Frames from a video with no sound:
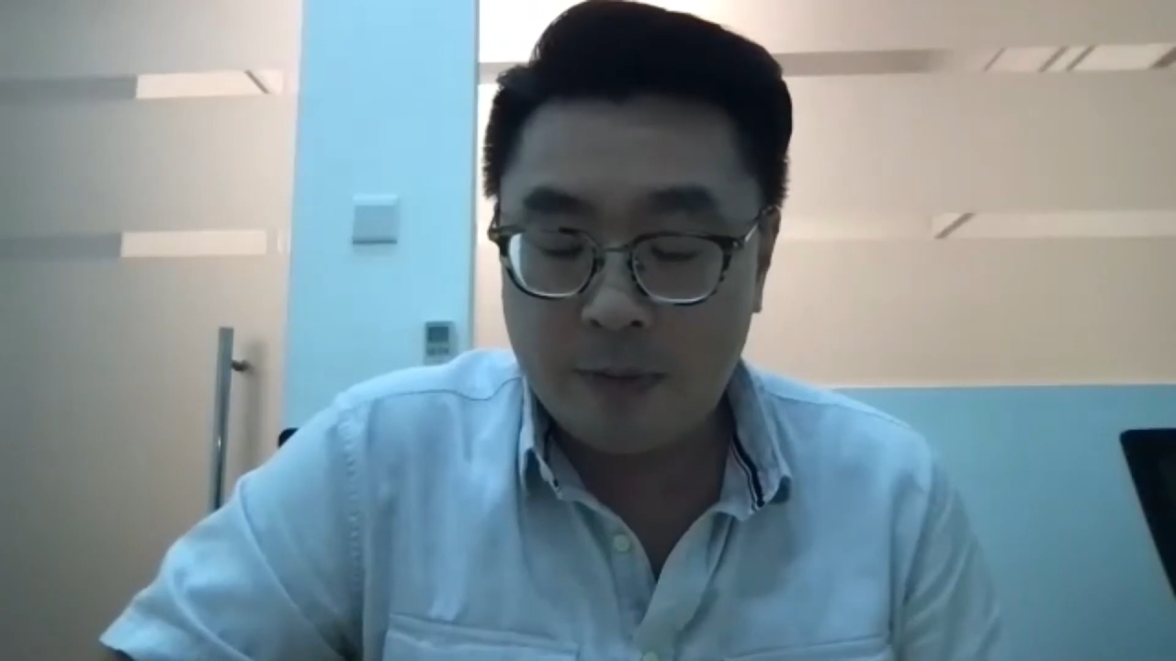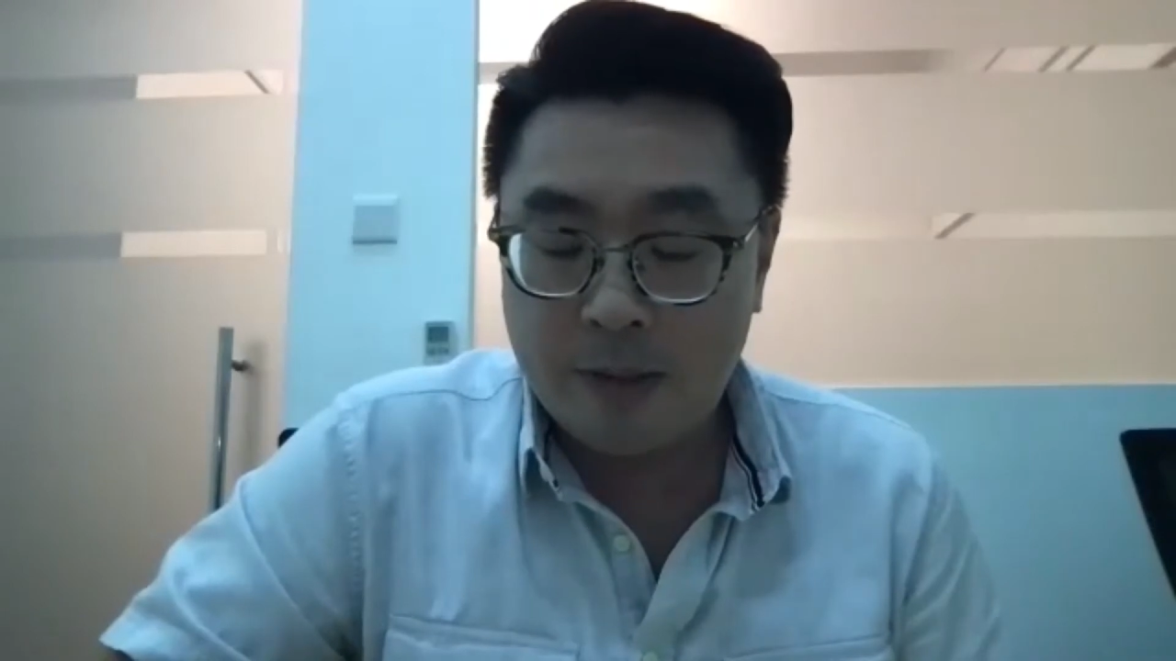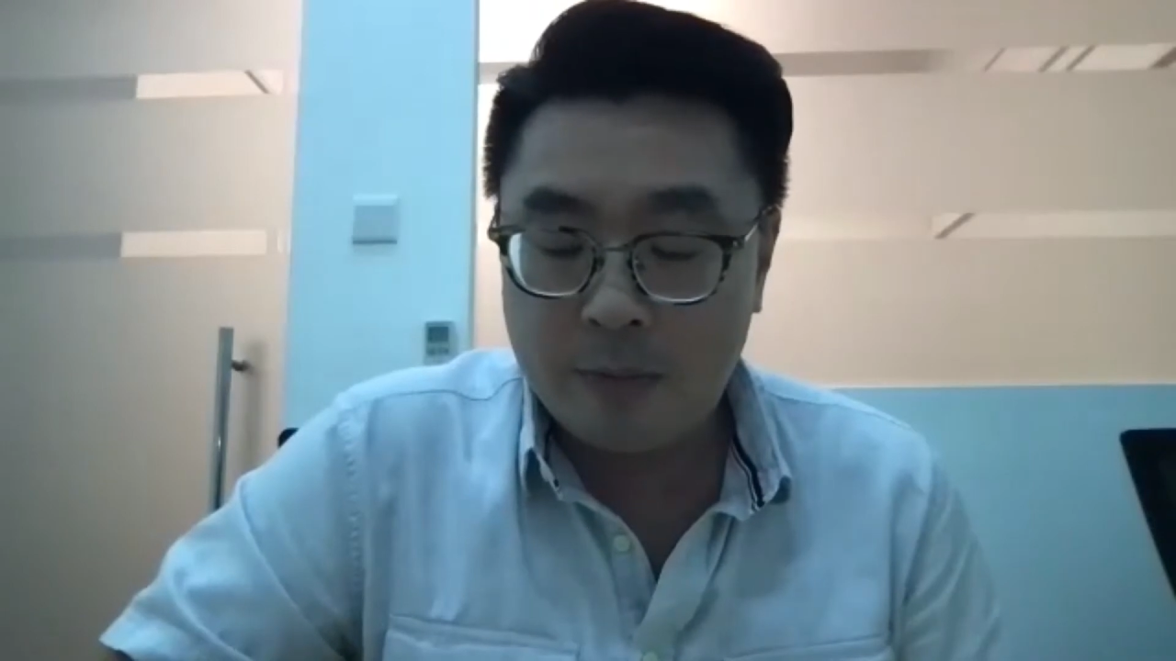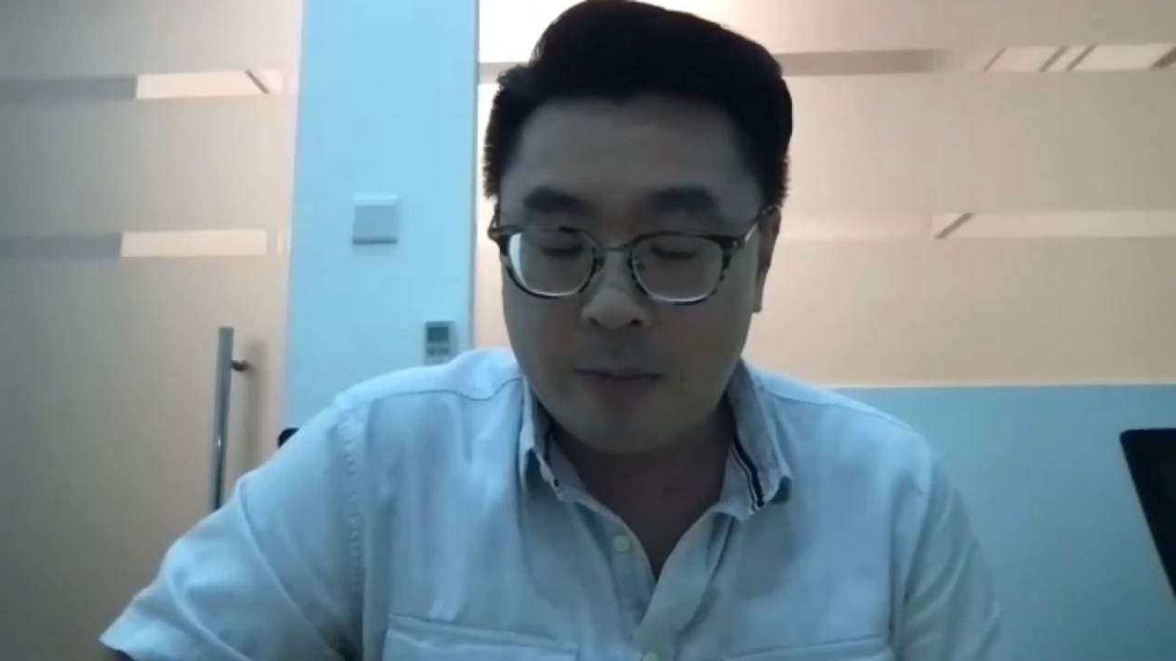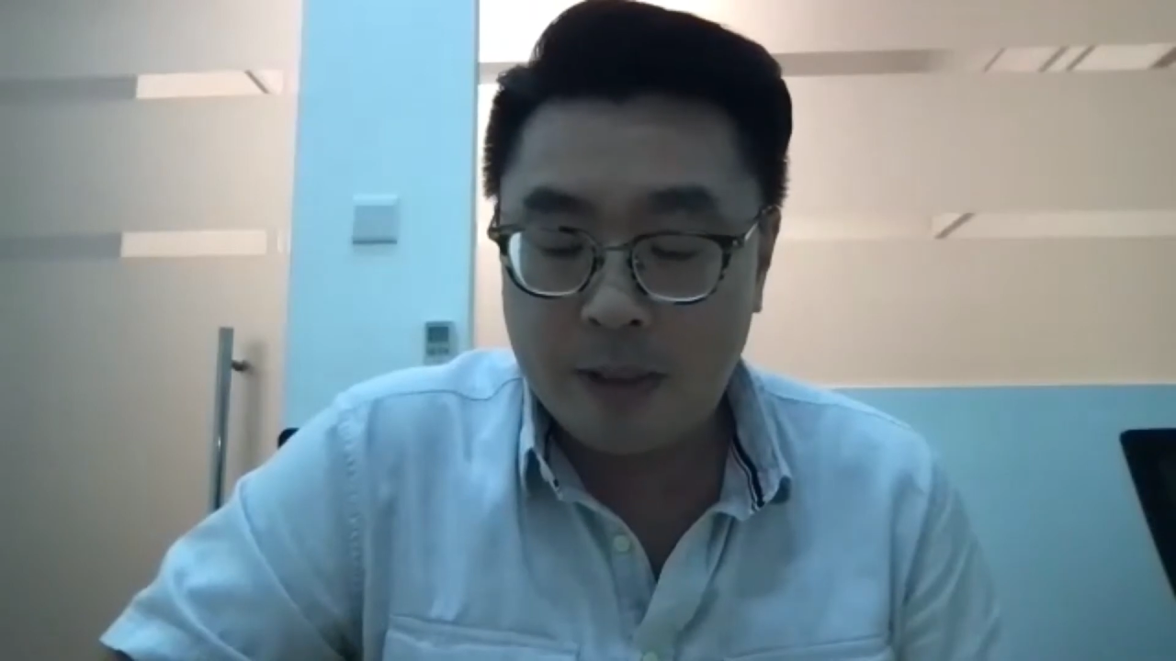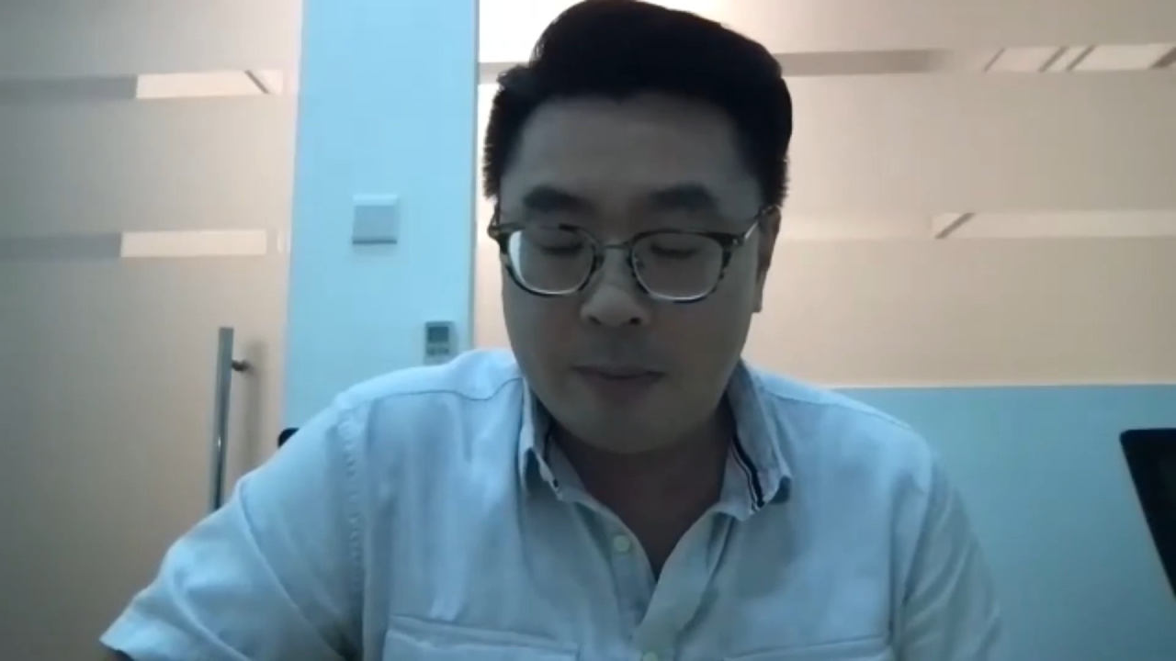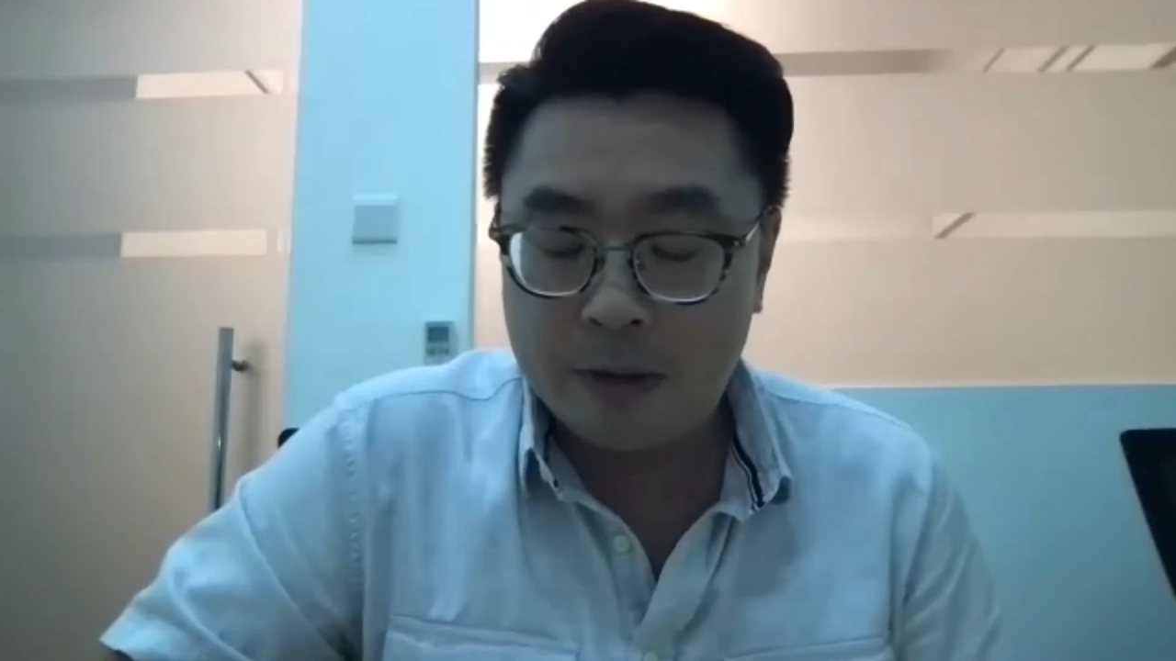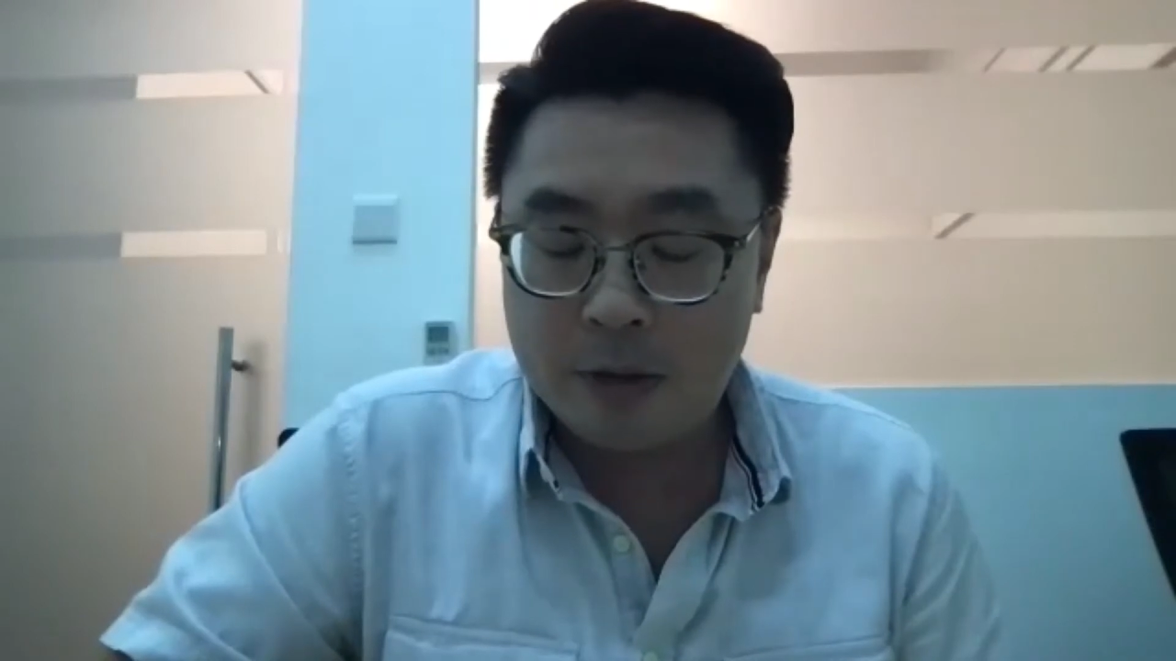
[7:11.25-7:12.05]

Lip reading: me to be able